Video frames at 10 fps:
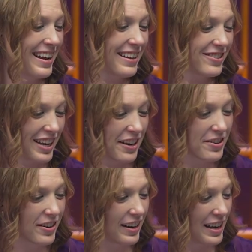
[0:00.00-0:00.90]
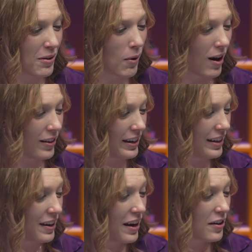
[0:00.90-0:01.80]
gender equality.
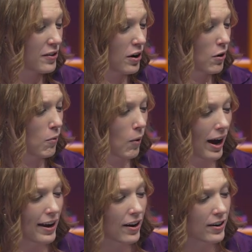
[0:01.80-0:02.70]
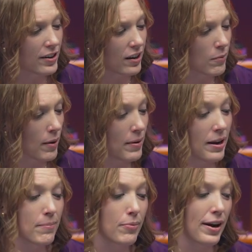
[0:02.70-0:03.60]
So why are young women
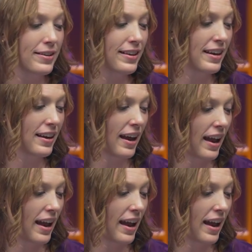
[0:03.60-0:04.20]
embracing